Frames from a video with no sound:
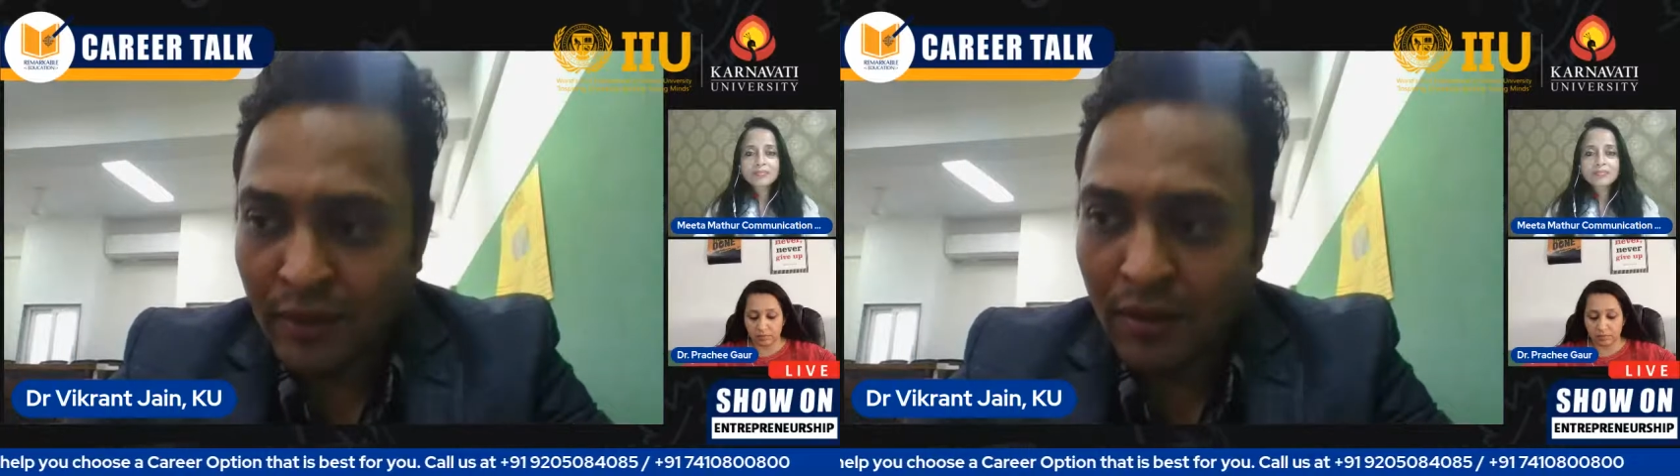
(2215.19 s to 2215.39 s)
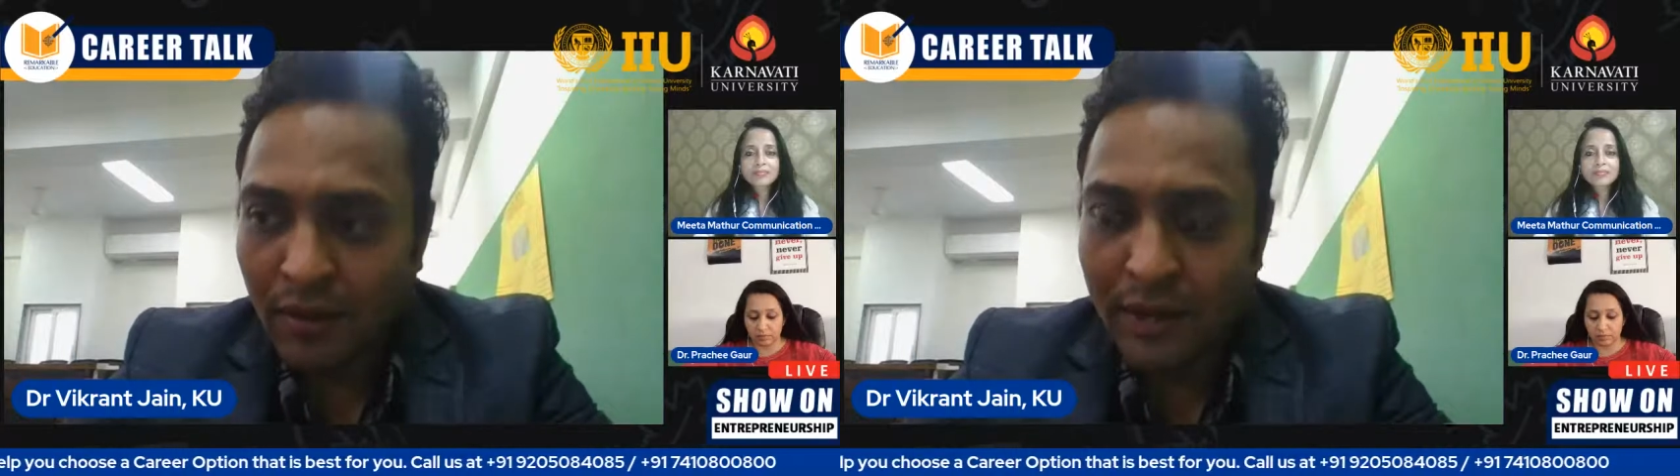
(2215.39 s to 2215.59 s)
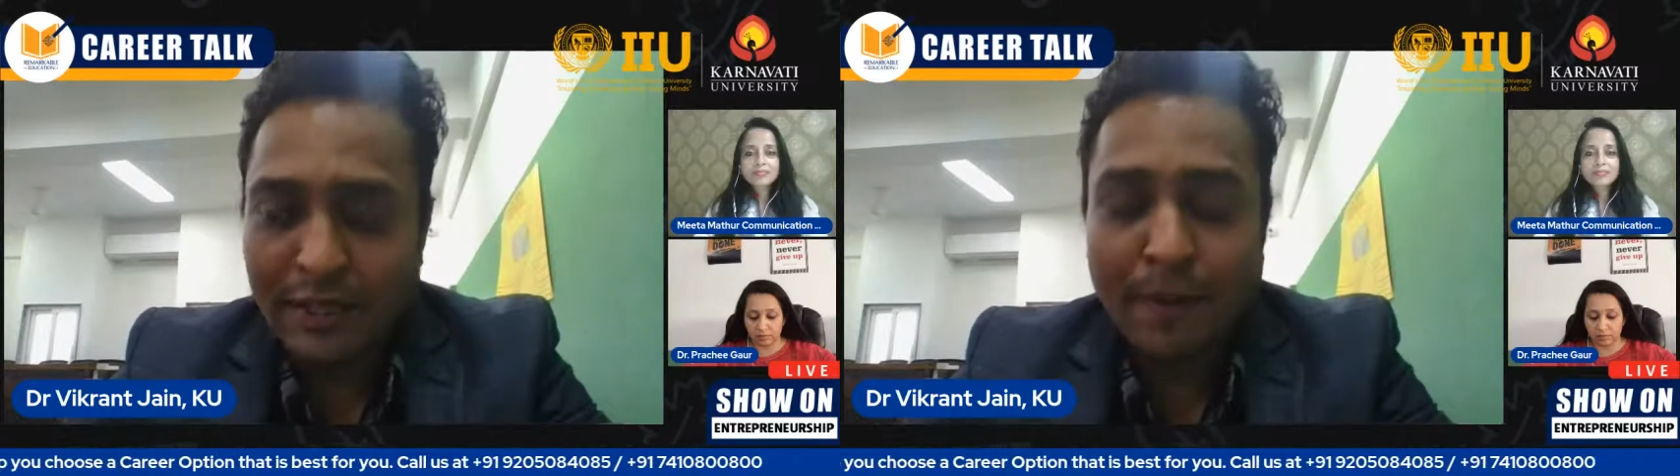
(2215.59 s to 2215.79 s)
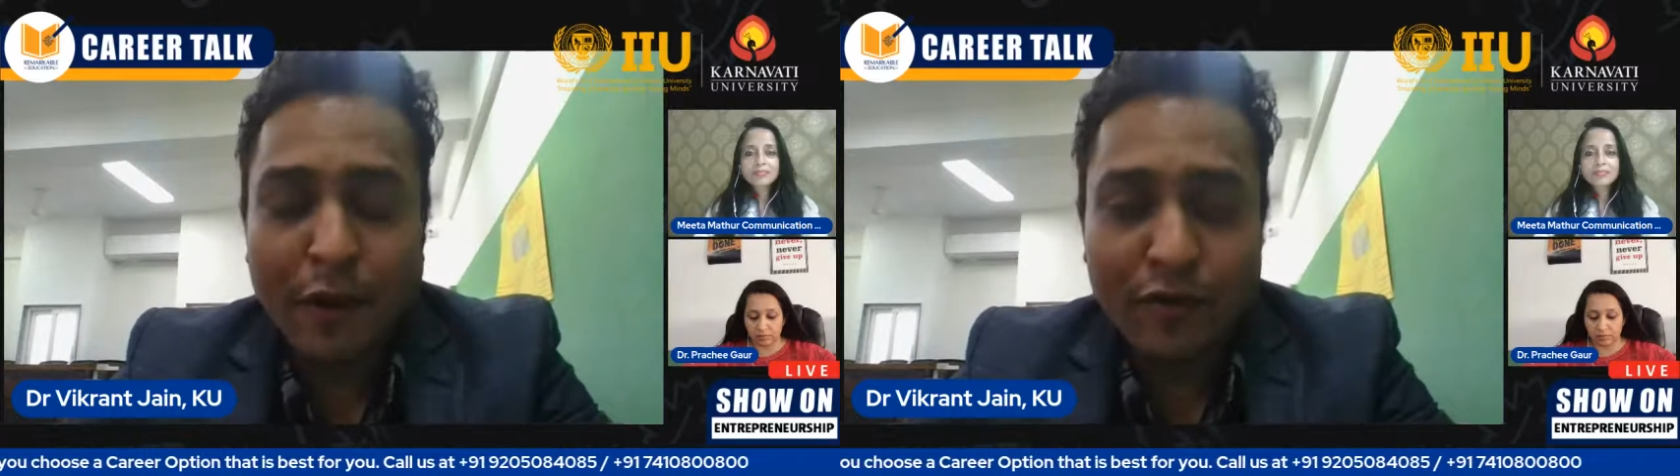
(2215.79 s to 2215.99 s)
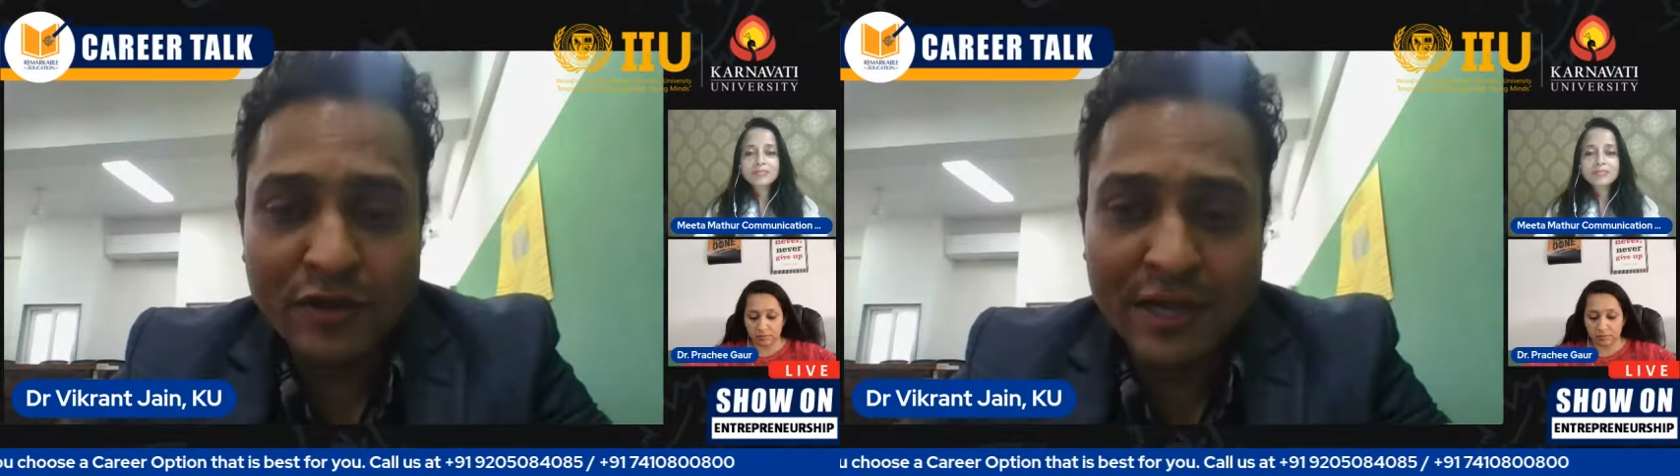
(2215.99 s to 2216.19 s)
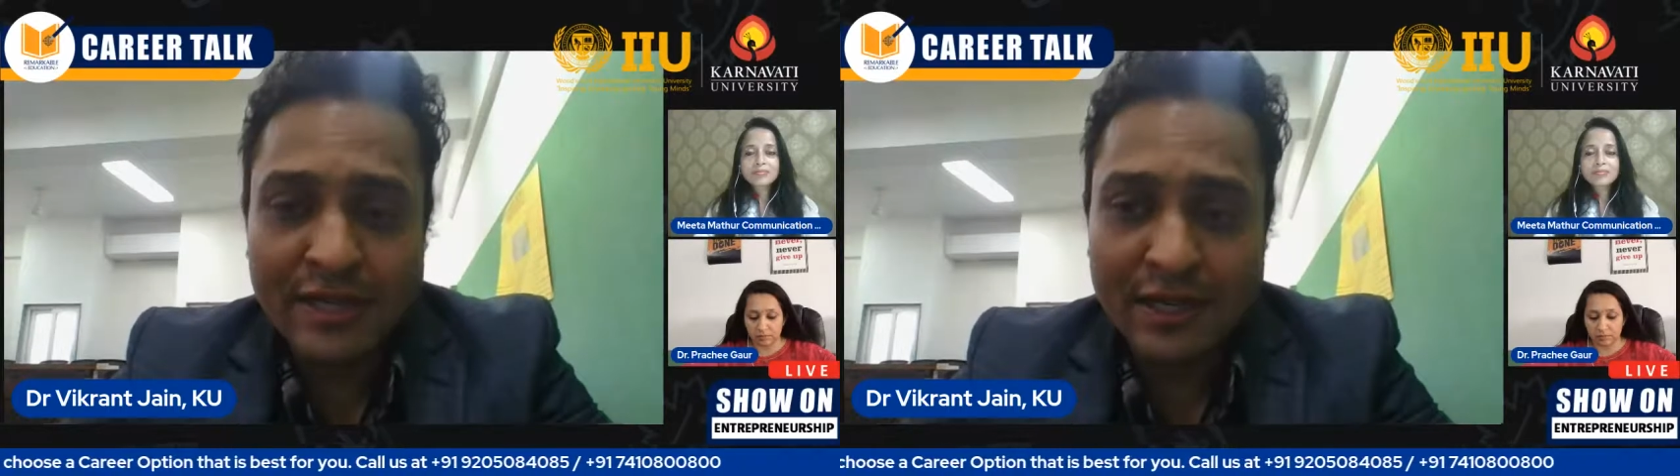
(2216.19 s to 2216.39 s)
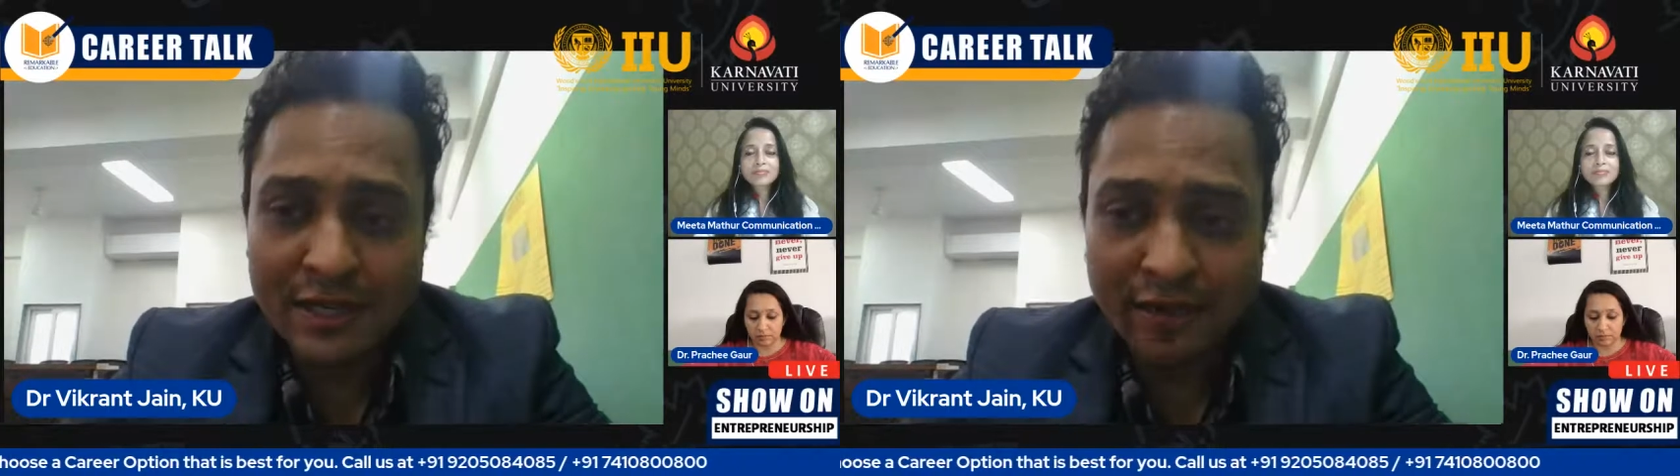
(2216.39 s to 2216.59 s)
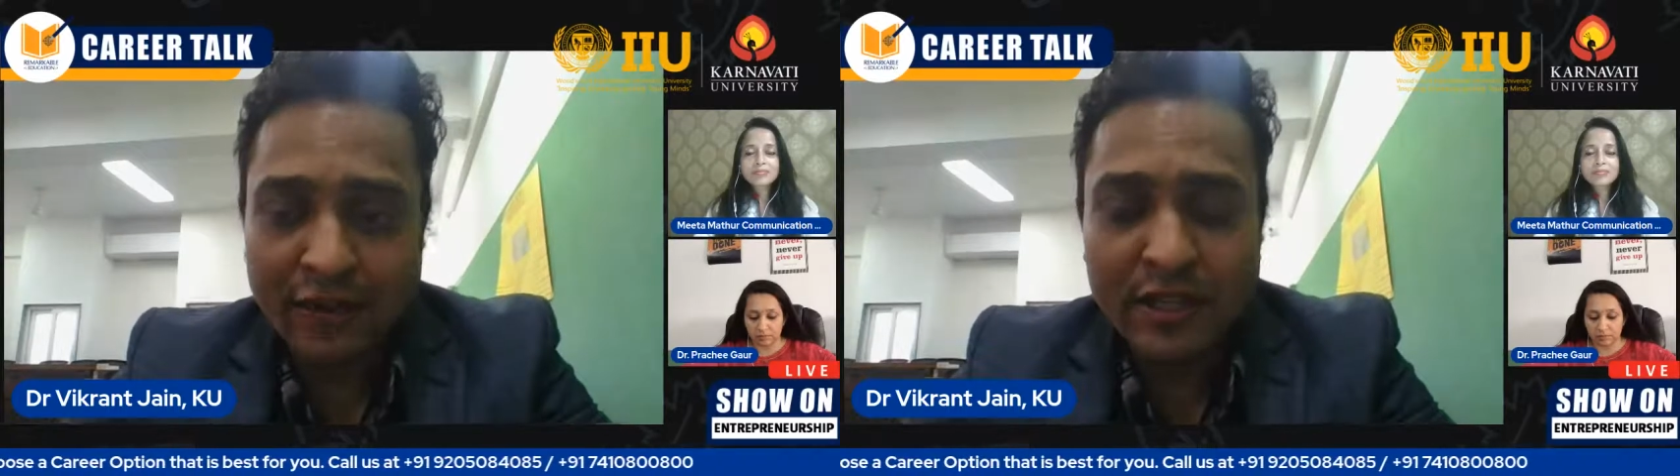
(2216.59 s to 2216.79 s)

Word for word: uh, as a part of sales, if